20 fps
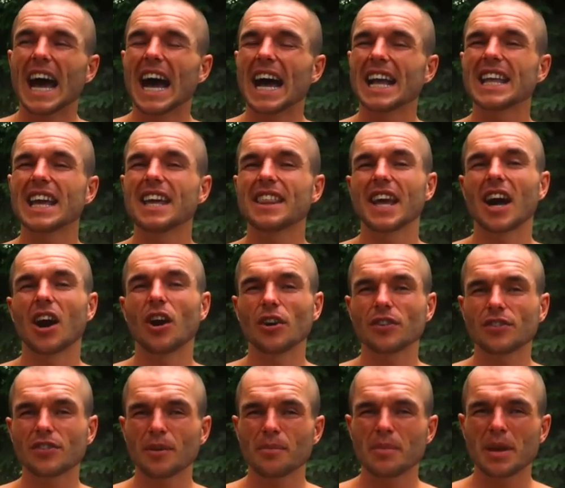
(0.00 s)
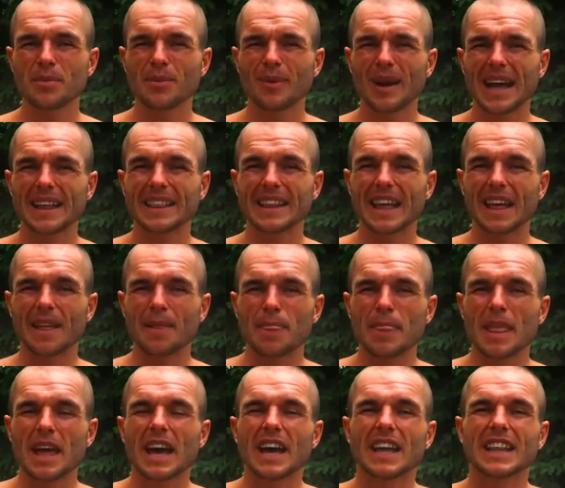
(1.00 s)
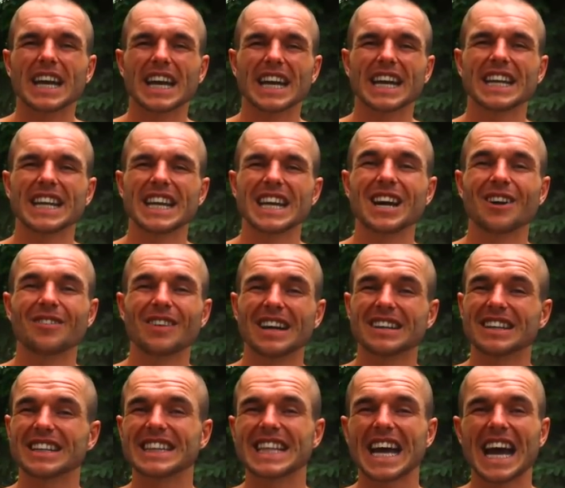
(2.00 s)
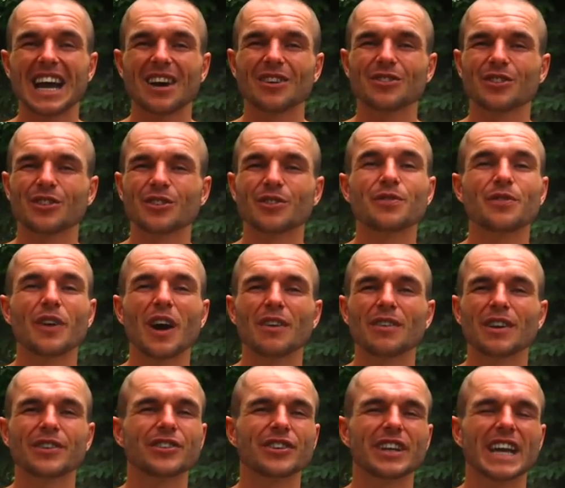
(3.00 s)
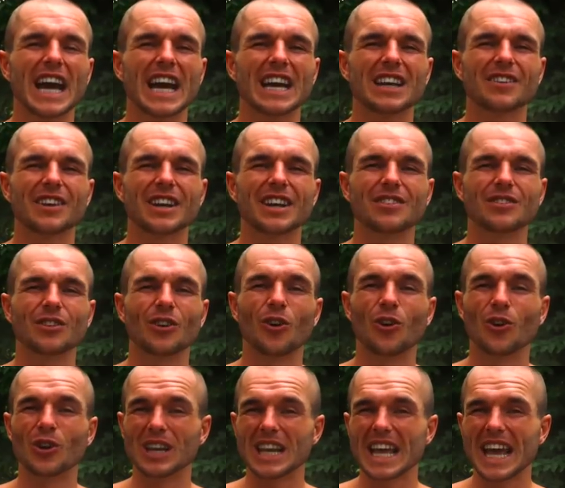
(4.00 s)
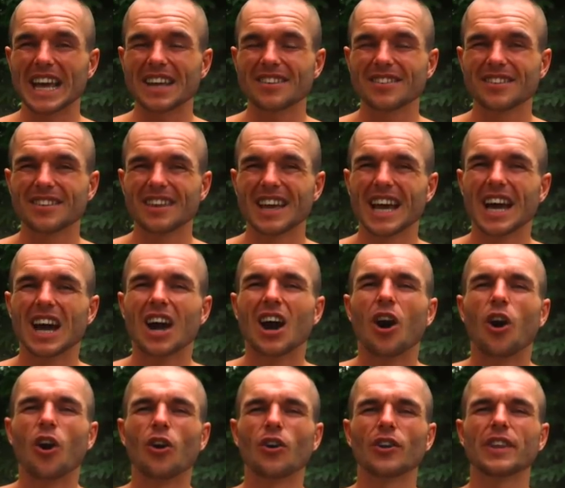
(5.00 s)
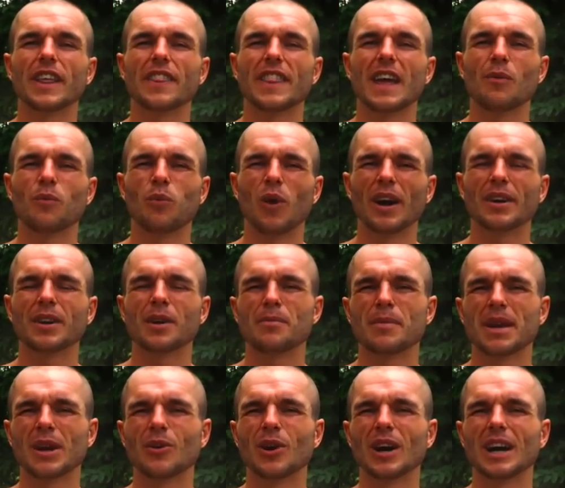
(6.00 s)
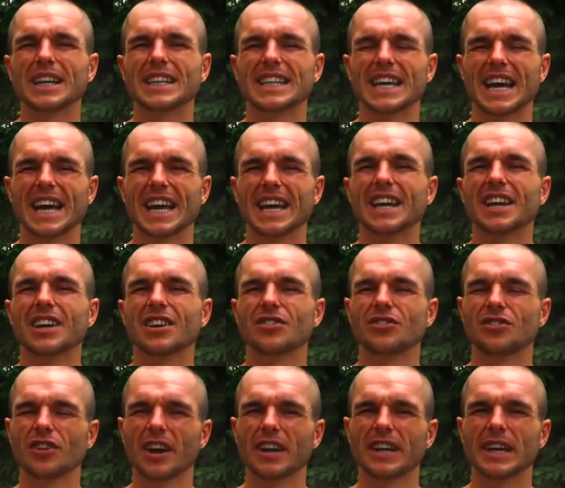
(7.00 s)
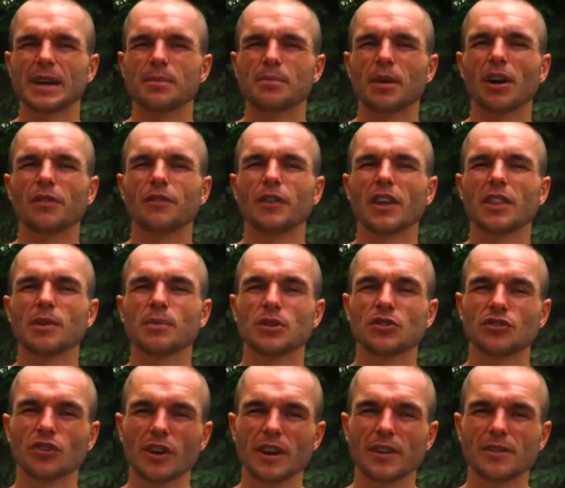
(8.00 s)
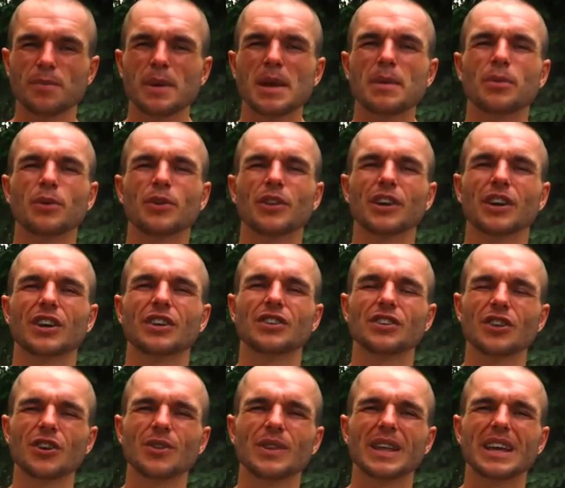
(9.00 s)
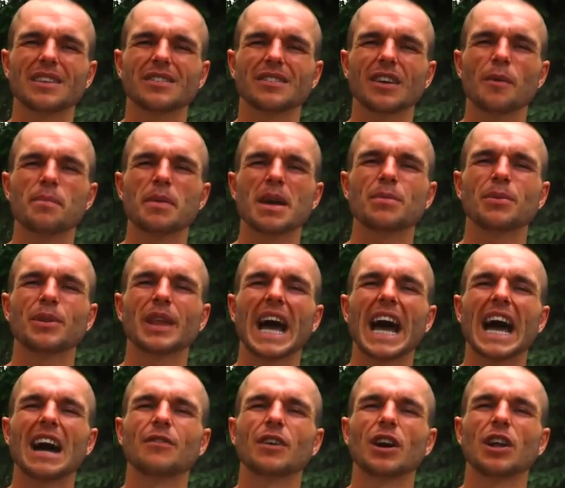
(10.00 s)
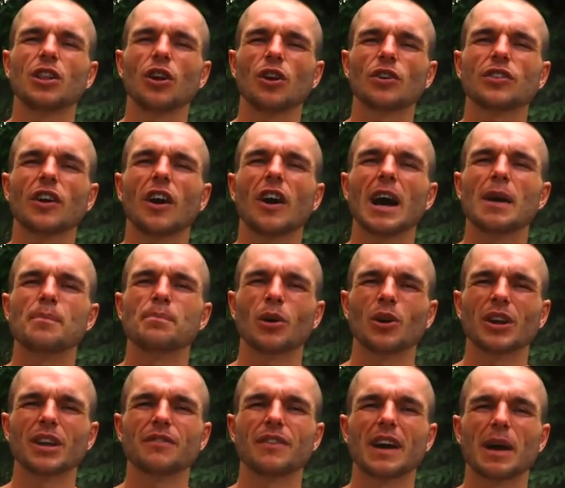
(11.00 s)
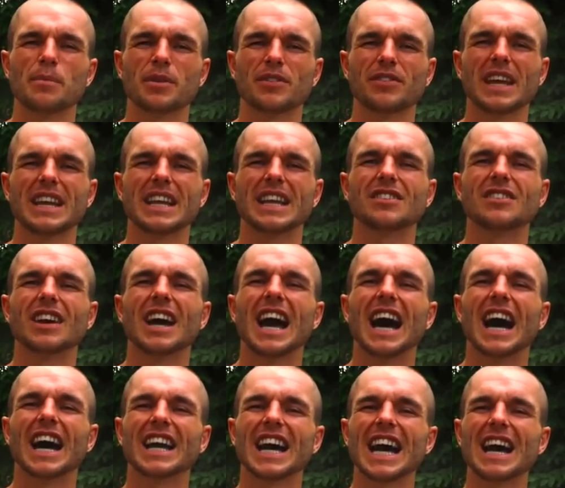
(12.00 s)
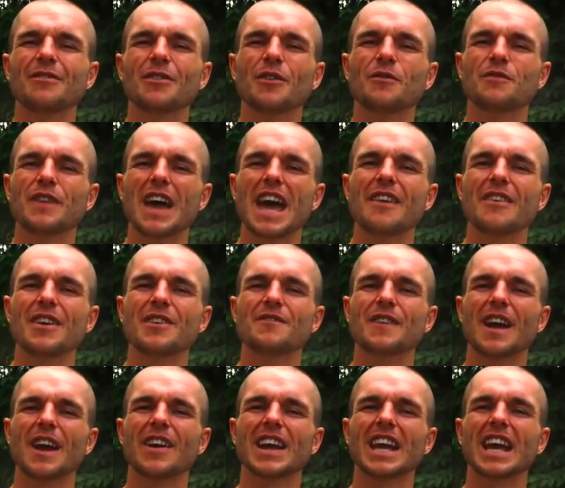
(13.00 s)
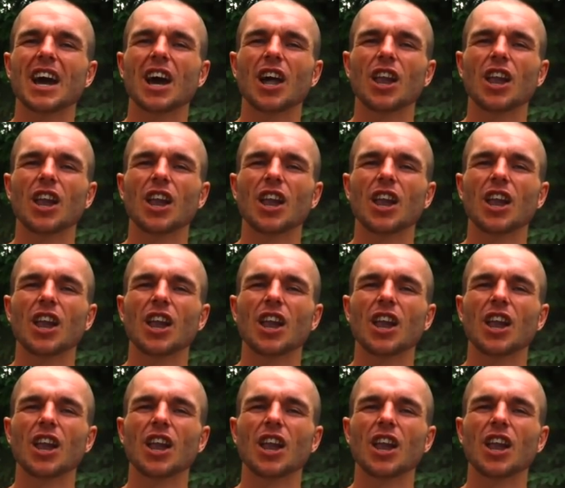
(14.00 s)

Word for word: And yeah, there are some people out there that can eat around 1,500 calories or less on their one meal a day journey but I find the majority of people that can do this are people that have a lot higher body fat percentage and I have a very very